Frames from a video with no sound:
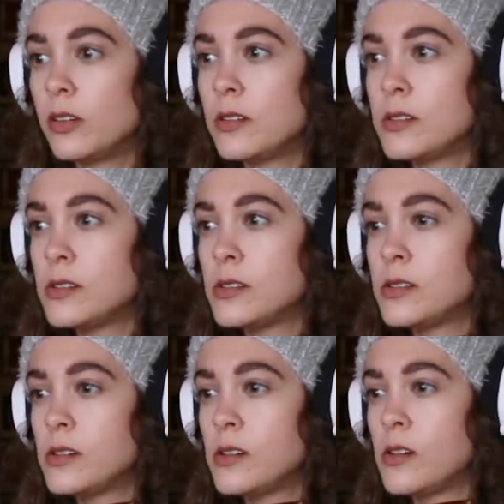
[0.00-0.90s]

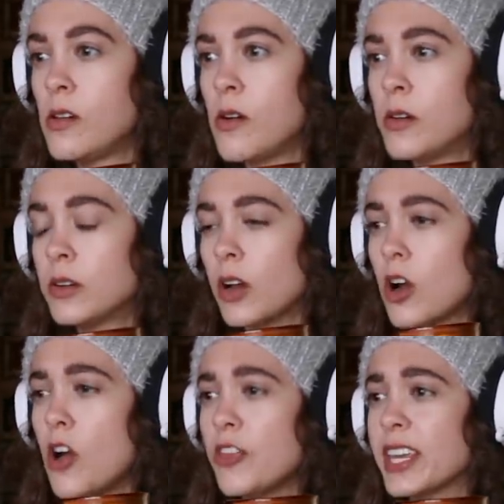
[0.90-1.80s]
humans.
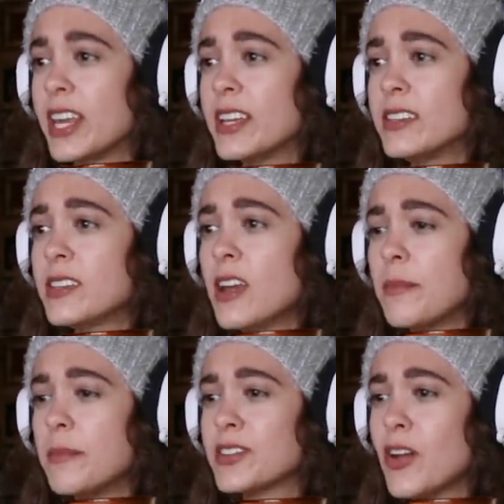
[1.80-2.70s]
Are all the kids zombies?